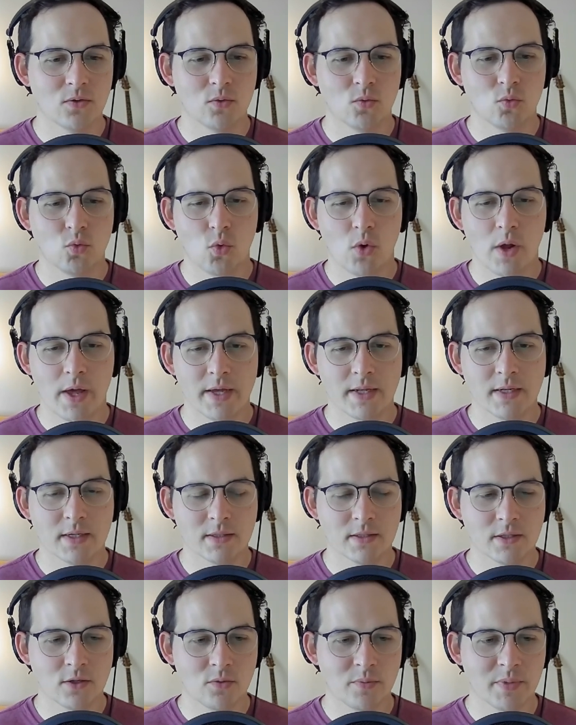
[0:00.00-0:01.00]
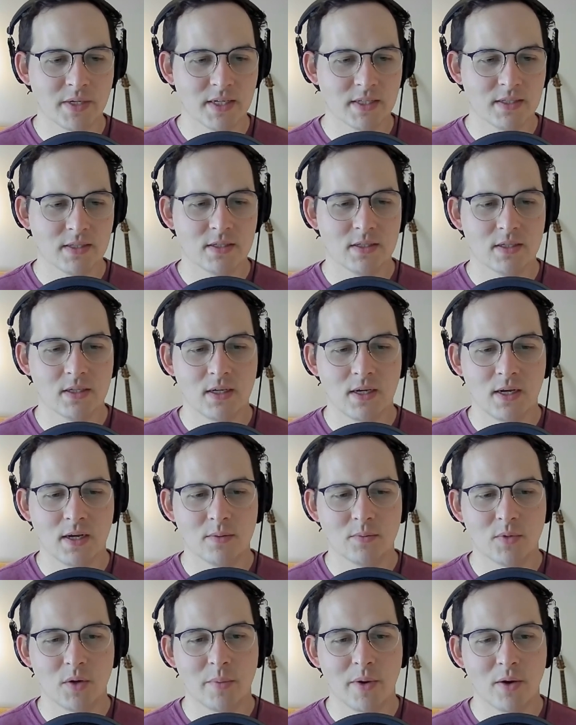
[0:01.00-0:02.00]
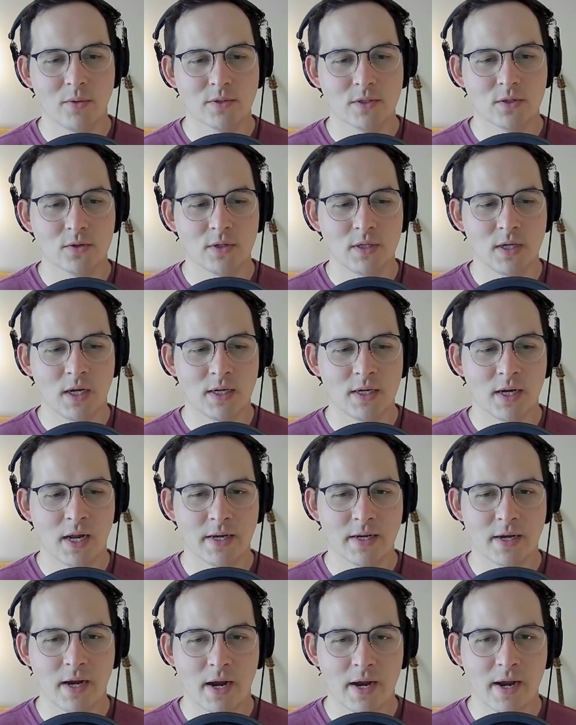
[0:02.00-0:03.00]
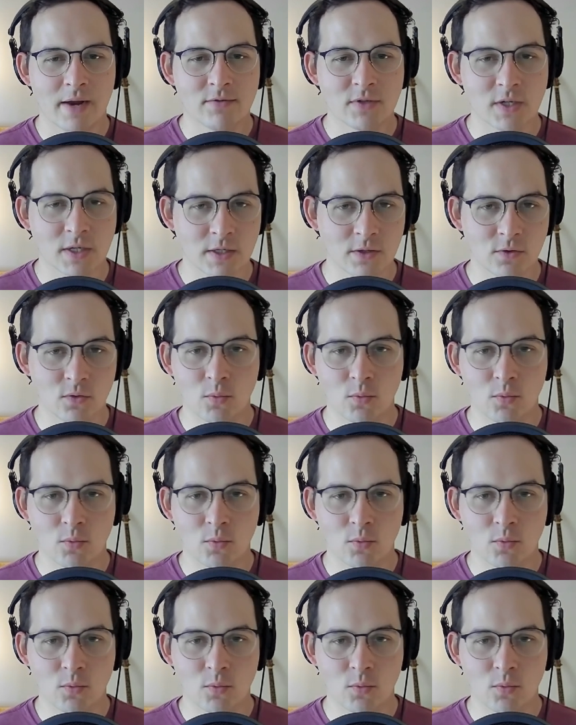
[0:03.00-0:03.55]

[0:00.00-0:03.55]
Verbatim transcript: read a little bit um, about what's going on. I, I haven't done any